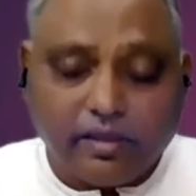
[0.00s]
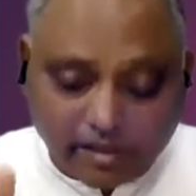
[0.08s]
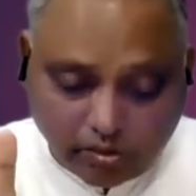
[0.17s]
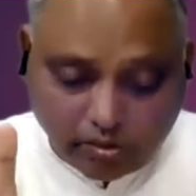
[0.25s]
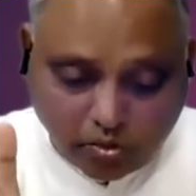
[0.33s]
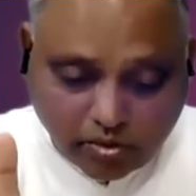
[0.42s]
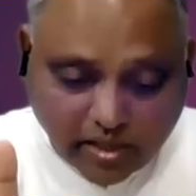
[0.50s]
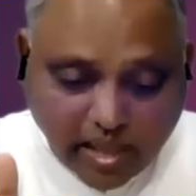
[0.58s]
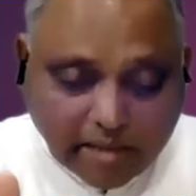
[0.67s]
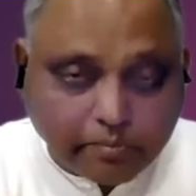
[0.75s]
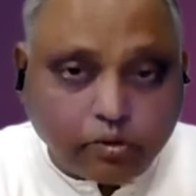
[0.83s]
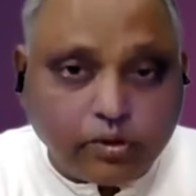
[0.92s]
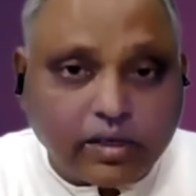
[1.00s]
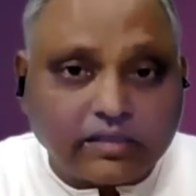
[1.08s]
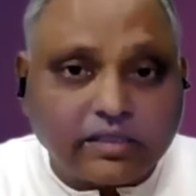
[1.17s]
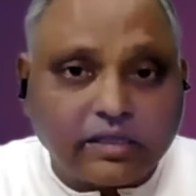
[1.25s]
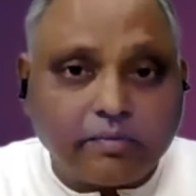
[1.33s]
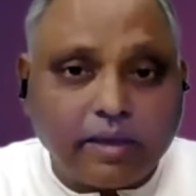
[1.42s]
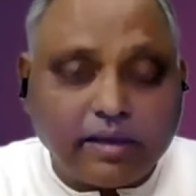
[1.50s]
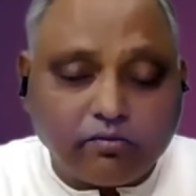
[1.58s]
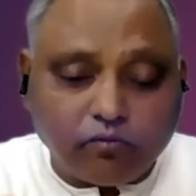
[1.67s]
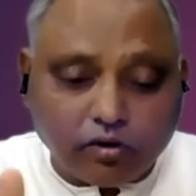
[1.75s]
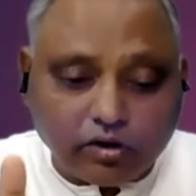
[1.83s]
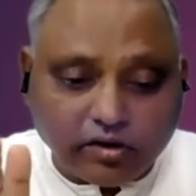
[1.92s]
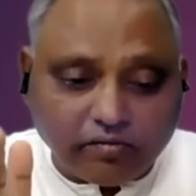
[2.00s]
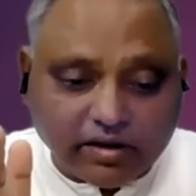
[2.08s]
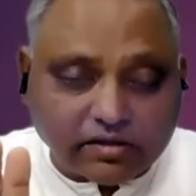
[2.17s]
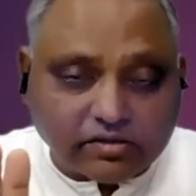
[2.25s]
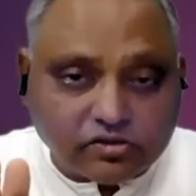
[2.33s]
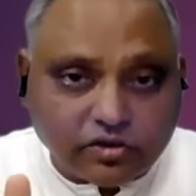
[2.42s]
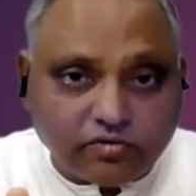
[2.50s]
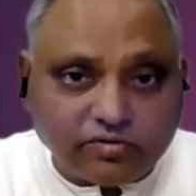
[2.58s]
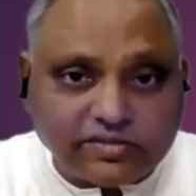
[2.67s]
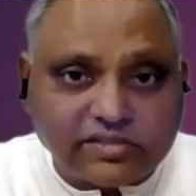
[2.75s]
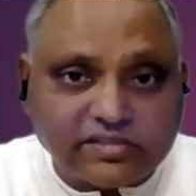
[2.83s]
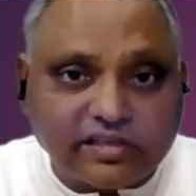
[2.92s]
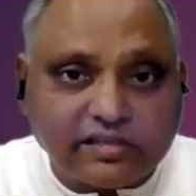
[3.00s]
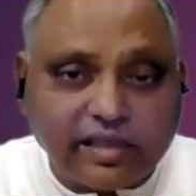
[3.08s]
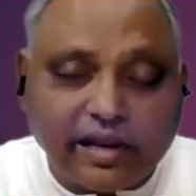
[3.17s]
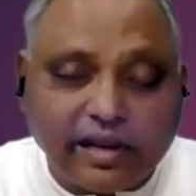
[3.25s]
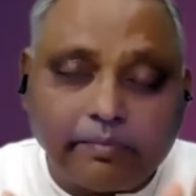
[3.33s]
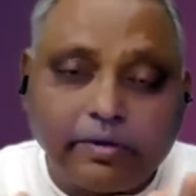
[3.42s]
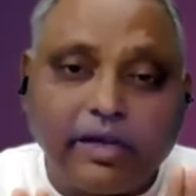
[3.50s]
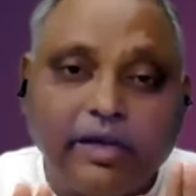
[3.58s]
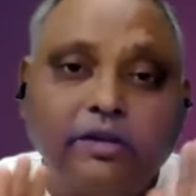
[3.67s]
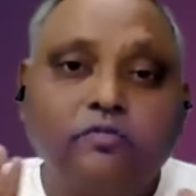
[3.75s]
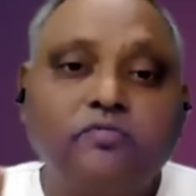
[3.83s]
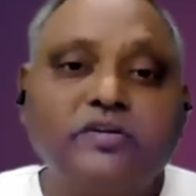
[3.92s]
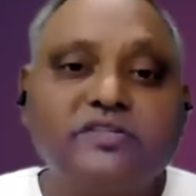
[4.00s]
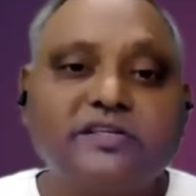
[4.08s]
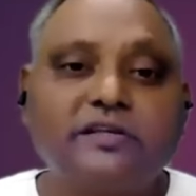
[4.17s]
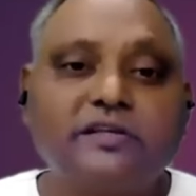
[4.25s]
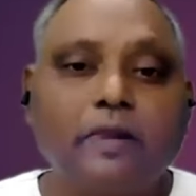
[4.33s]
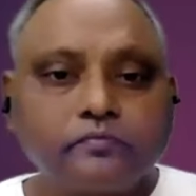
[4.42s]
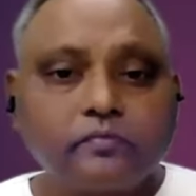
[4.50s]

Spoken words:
Okay, I'm doing a dharma, and whatever consequences are there, I'm ready to face it.